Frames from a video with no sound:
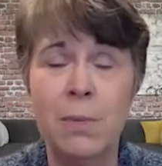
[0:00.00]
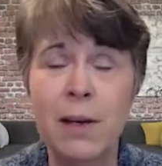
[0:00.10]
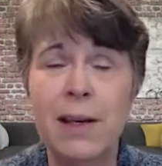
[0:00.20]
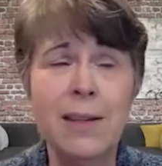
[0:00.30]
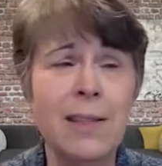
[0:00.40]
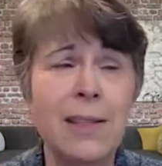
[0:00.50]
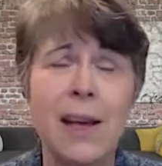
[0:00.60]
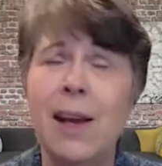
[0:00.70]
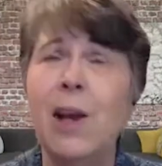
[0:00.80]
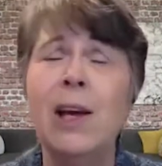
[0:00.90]
My kids
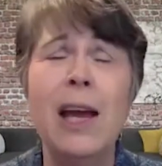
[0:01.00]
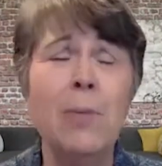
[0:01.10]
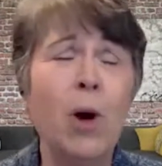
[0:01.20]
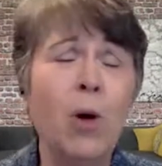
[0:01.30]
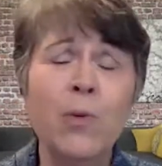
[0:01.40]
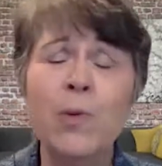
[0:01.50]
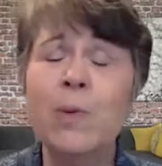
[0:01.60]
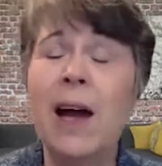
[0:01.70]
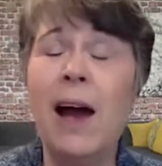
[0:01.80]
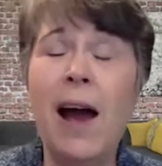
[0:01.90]
came home from
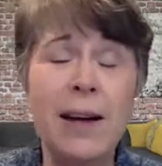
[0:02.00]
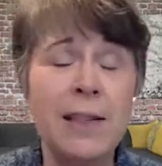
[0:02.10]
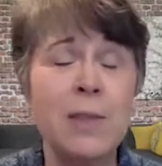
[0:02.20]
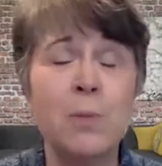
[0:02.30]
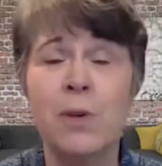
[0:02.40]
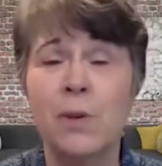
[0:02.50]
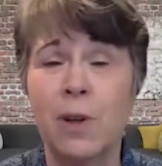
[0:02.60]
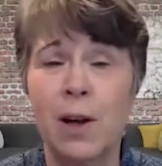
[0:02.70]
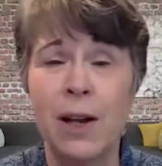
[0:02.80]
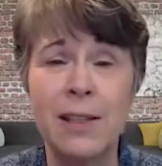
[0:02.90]
the
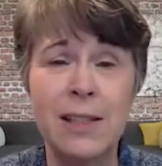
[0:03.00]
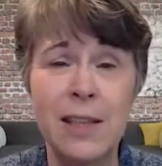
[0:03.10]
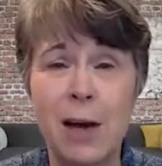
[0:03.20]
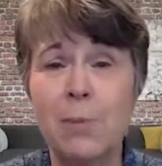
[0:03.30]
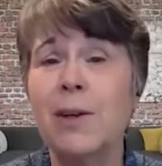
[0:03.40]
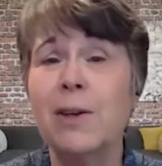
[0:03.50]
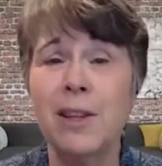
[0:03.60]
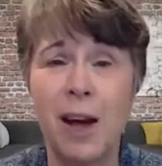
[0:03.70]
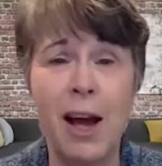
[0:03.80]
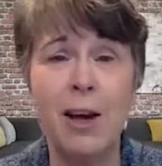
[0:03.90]
hospital and stopped by at the
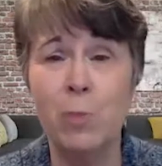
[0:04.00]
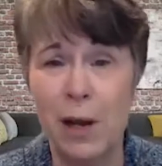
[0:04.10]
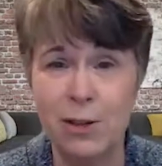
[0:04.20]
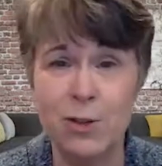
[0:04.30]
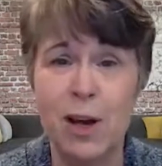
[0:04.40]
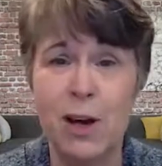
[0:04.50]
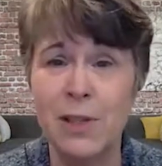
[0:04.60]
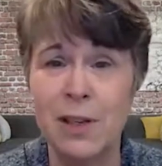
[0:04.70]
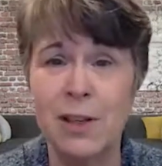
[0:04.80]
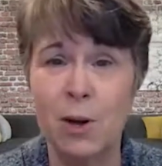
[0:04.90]
chiropractor's
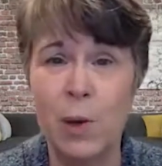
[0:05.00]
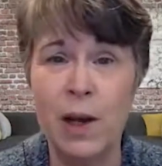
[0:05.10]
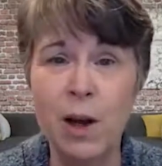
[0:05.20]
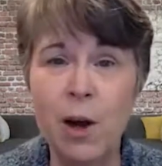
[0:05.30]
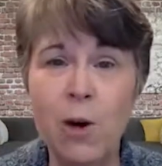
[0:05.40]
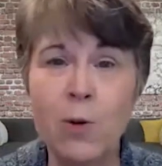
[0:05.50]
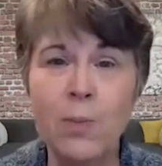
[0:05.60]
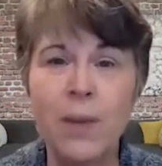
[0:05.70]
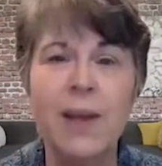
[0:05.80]
office on their way home